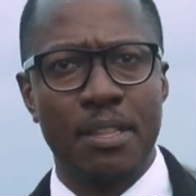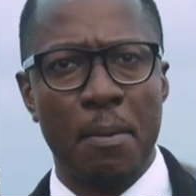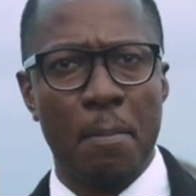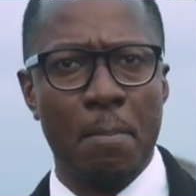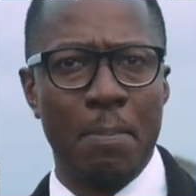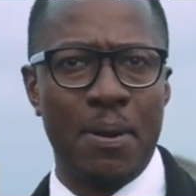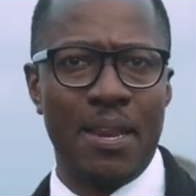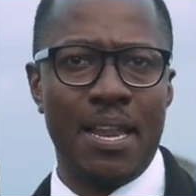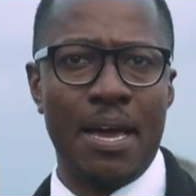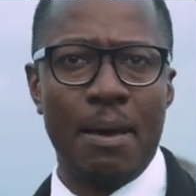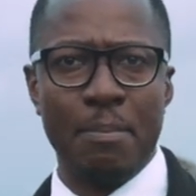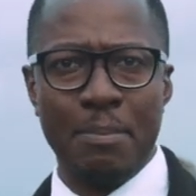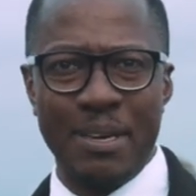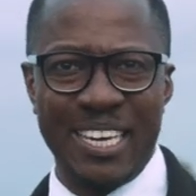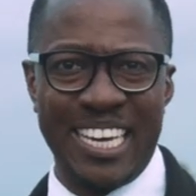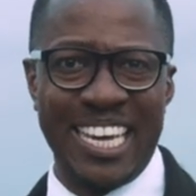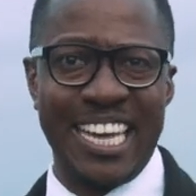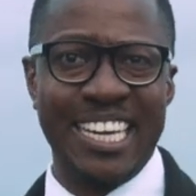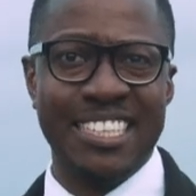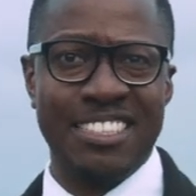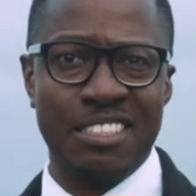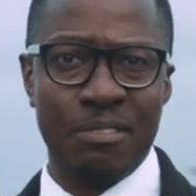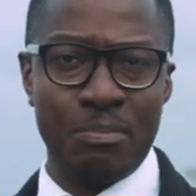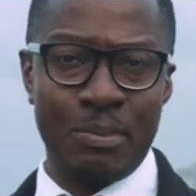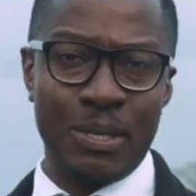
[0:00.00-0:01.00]
the plumbing
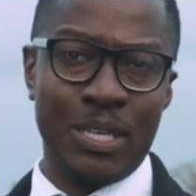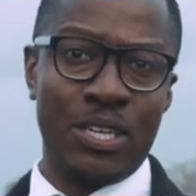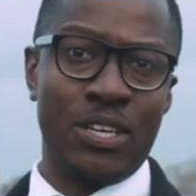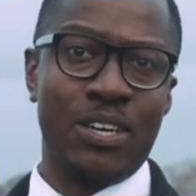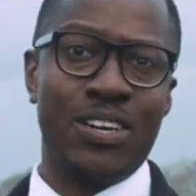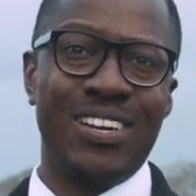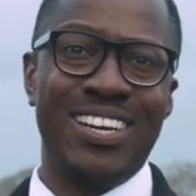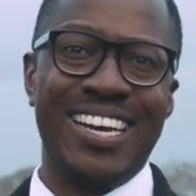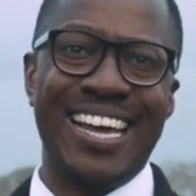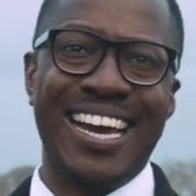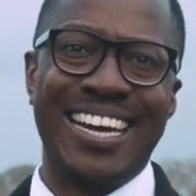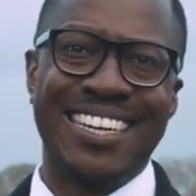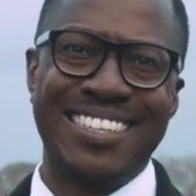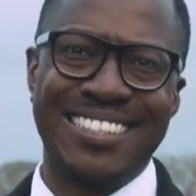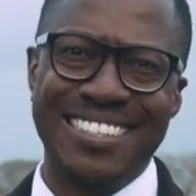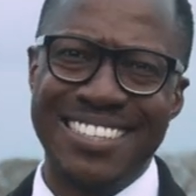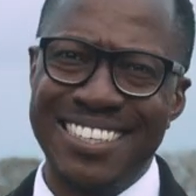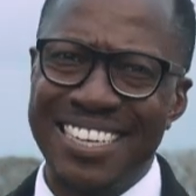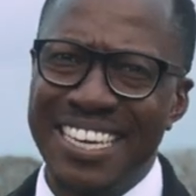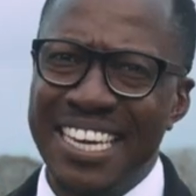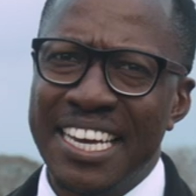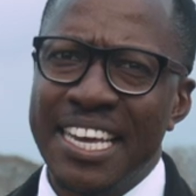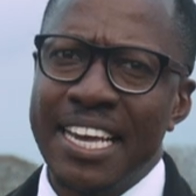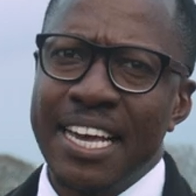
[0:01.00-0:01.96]
hasn't been connected.